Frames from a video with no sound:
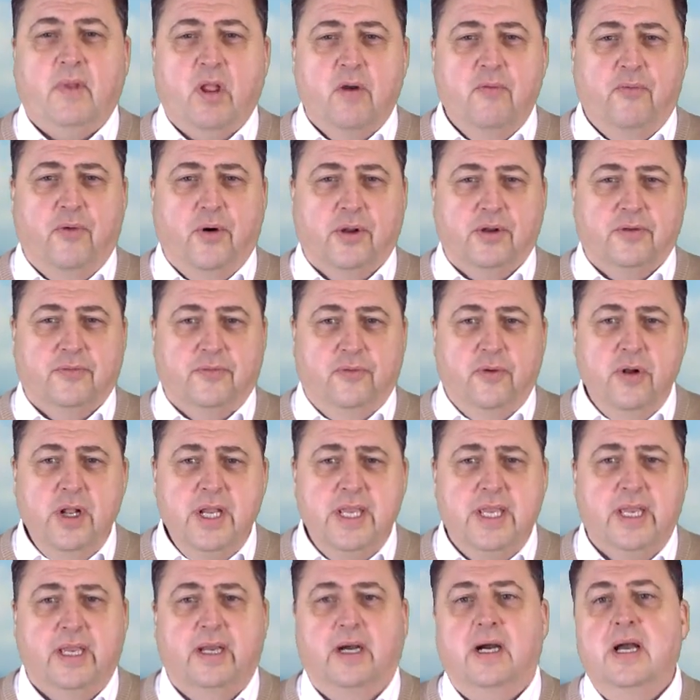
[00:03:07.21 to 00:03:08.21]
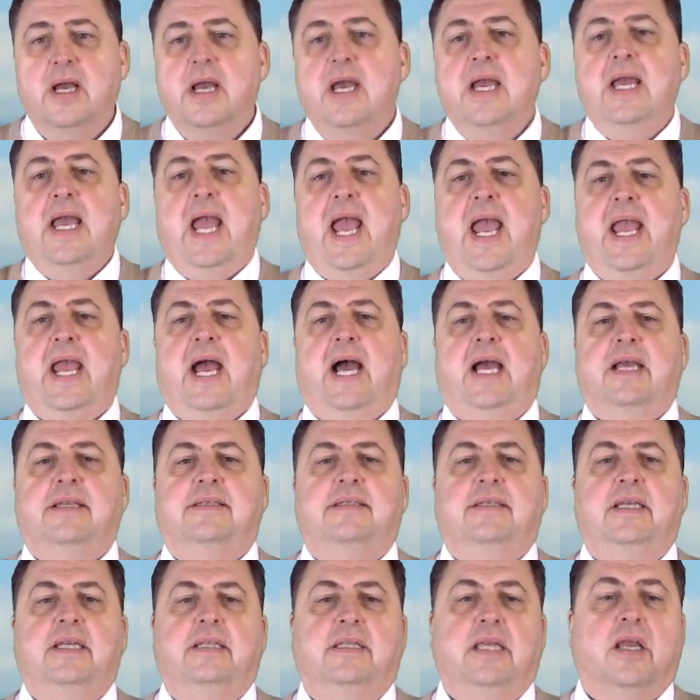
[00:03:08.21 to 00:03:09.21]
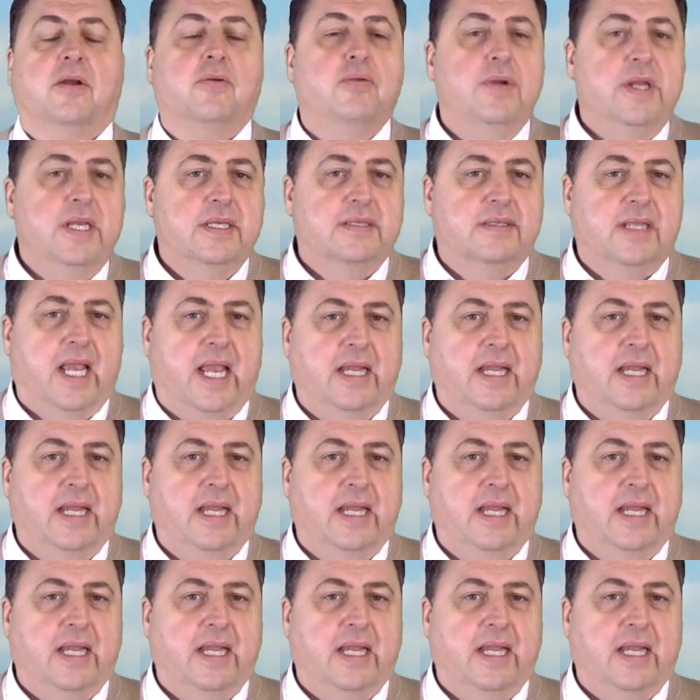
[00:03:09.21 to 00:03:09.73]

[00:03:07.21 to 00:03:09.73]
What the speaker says: For the full year, AISC decreased